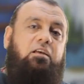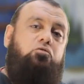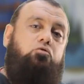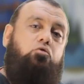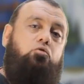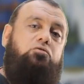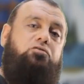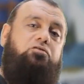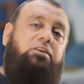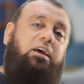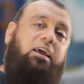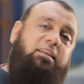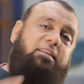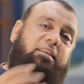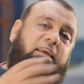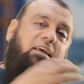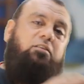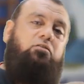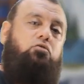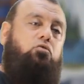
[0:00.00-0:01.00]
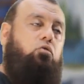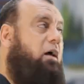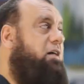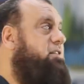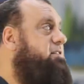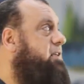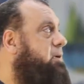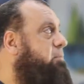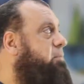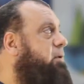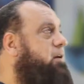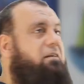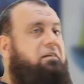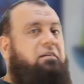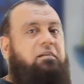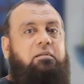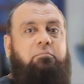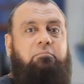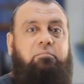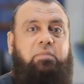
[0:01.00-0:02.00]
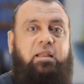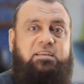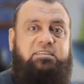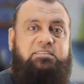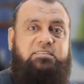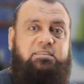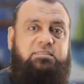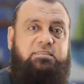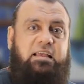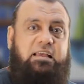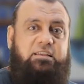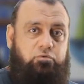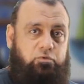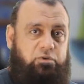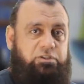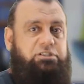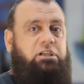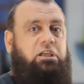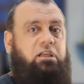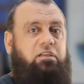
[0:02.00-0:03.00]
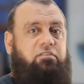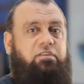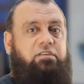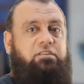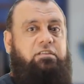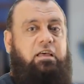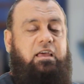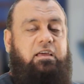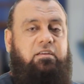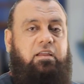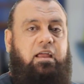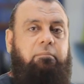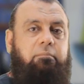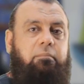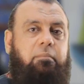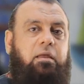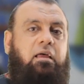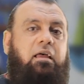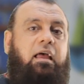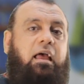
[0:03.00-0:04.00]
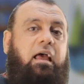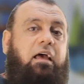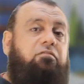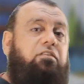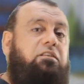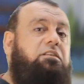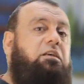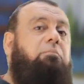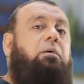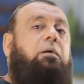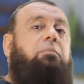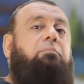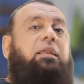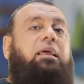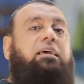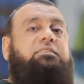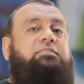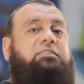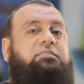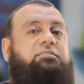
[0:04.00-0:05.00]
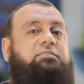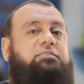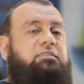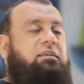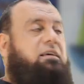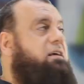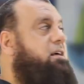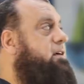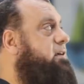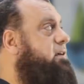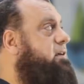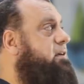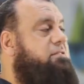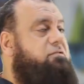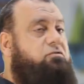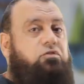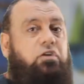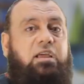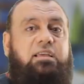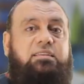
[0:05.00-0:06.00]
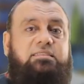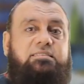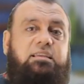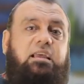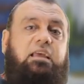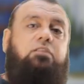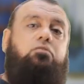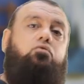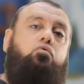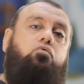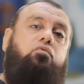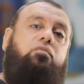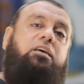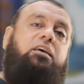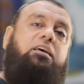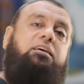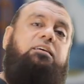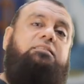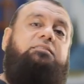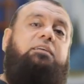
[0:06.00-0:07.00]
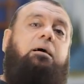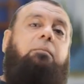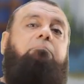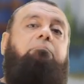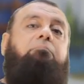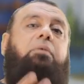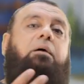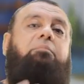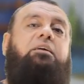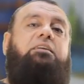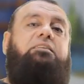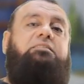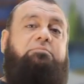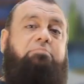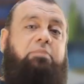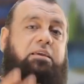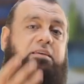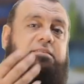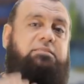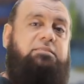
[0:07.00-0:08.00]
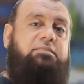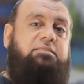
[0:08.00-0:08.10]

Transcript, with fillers: To drain into a deeper plexus, as we see in the diagram, and the deeper plexus drains into the submammary space,